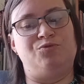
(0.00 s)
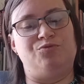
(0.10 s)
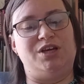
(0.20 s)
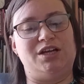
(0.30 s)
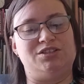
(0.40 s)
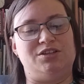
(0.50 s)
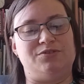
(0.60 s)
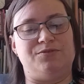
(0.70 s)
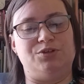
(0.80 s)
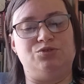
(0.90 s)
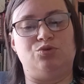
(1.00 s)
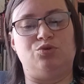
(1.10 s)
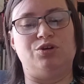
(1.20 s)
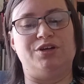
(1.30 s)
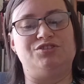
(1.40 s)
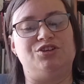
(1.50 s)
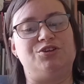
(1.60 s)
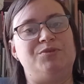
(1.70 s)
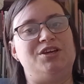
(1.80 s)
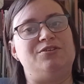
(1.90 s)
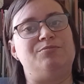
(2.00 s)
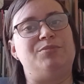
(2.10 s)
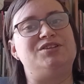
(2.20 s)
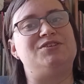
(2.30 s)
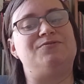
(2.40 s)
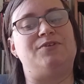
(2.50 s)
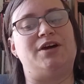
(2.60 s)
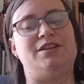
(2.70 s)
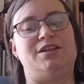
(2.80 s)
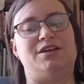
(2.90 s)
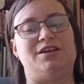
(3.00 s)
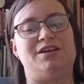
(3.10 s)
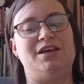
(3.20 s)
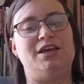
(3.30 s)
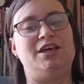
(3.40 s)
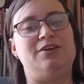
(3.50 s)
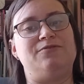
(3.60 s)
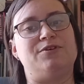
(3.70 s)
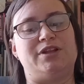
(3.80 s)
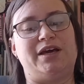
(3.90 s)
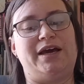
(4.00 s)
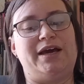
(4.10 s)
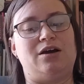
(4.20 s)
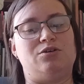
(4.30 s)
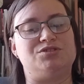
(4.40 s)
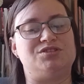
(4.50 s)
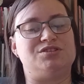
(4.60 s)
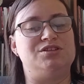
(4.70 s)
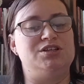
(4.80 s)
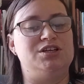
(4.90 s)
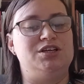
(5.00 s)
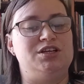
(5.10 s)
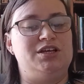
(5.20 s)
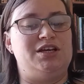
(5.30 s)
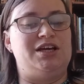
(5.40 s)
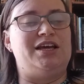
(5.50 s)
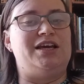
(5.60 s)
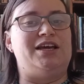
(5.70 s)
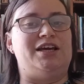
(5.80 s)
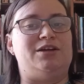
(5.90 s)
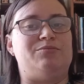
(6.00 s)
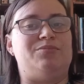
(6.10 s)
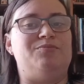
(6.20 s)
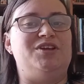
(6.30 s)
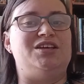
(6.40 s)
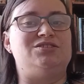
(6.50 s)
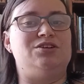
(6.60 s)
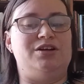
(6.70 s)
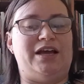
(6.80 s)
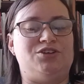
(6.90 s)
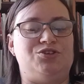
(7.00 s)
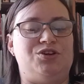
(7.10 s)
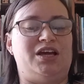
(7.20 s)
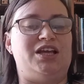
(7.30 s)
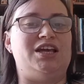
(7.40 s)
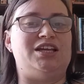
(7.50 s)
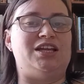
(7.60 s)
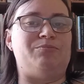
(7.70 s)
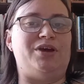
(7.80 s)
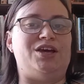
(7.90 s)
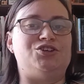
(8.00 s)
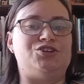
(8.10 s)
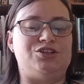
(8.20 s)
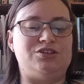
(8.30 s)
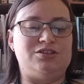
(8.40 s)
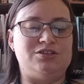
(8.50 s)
We got to the front door. It took me a bit to find the key for the house. And he started actually kind of getting impatient.